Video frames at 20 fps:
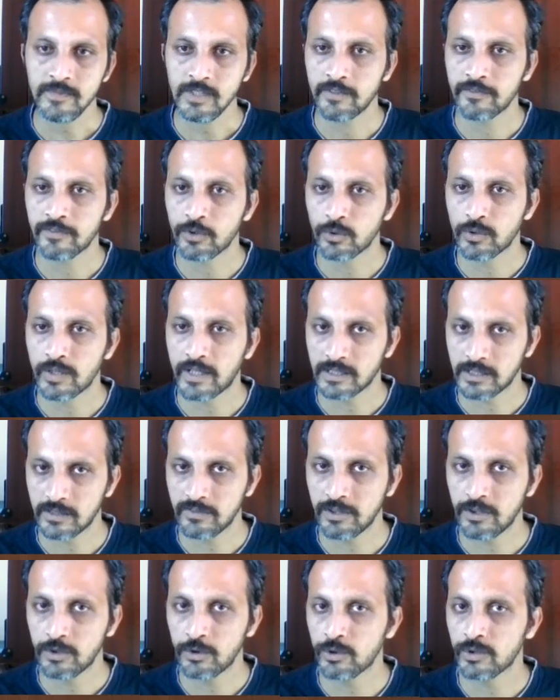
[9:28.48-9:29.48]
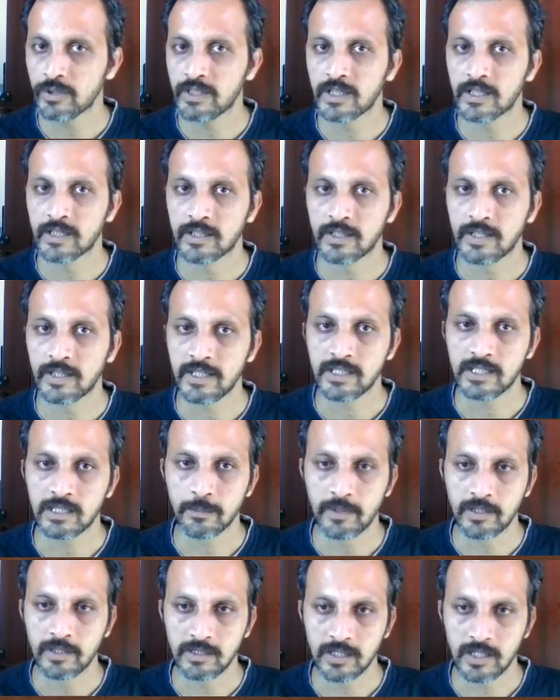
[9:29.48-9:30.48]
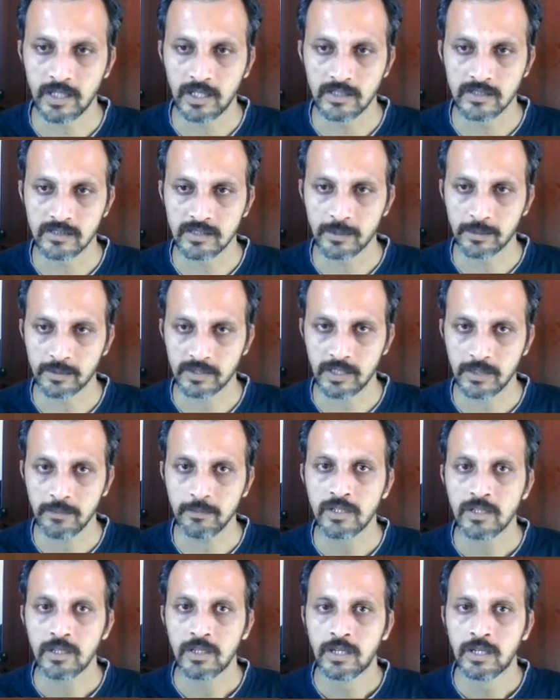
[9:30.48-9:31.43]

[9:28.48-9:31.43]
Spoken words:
If you like the video, you can like, comment, and subscribe.